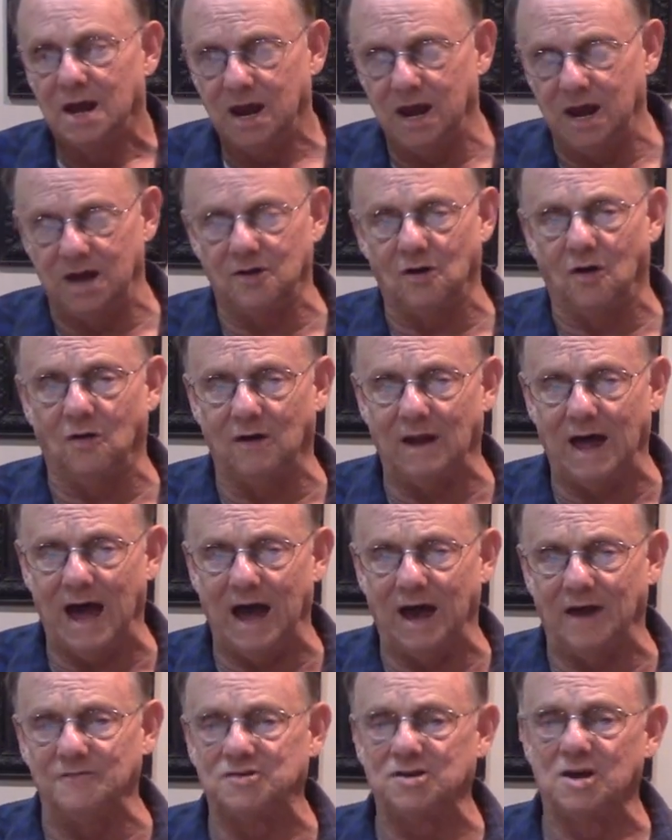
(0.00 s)
in our
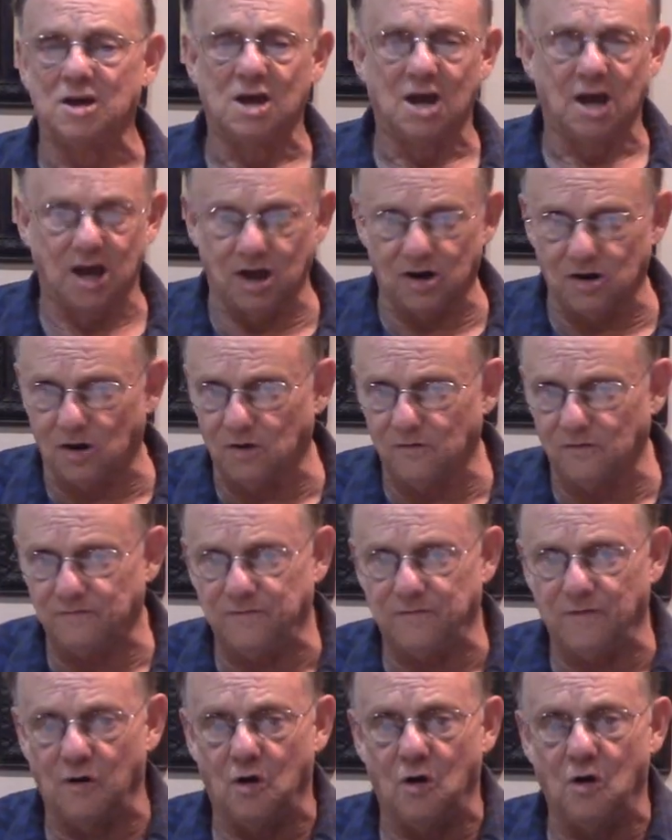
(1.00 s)
lives in our
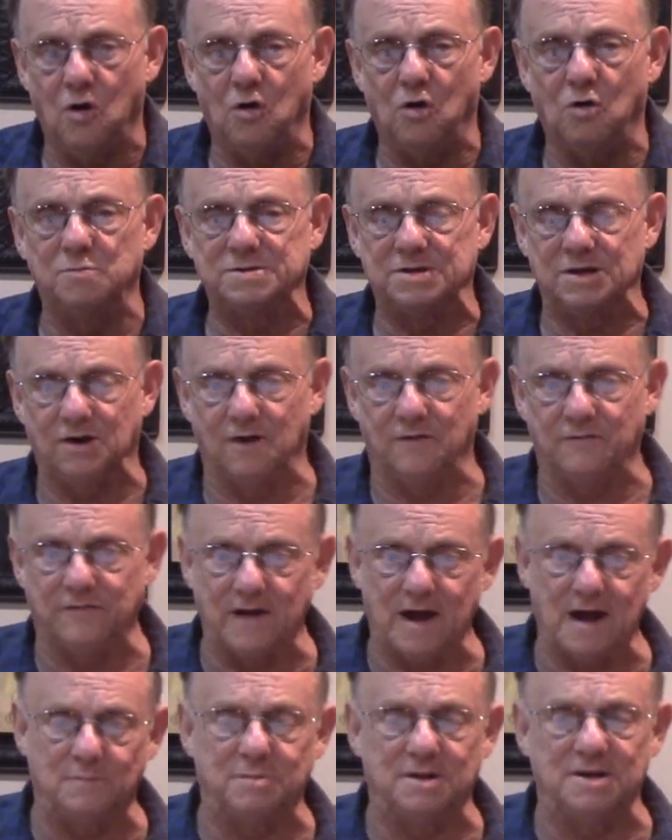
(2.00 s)
homes, in our
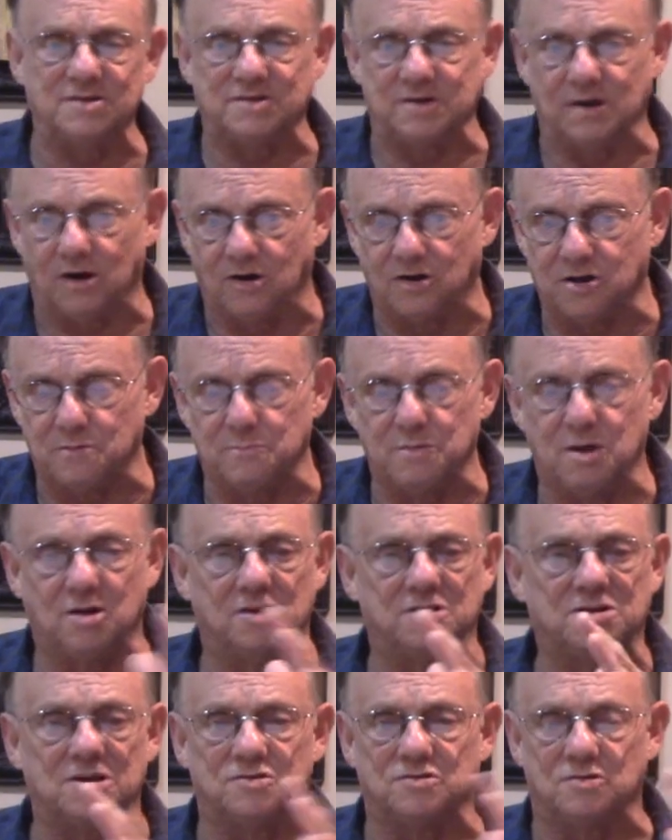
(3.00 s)
families, in our
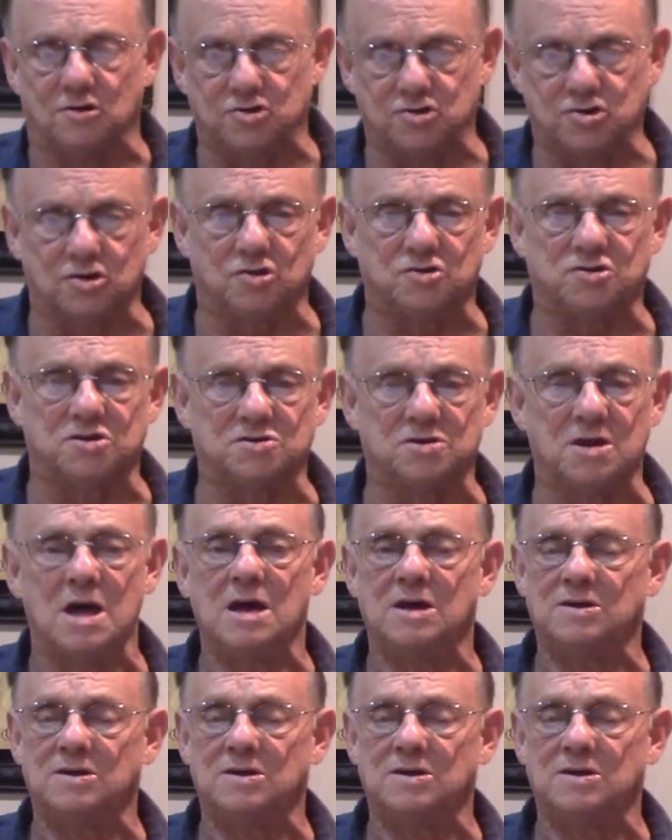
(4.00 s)
communities, our churches.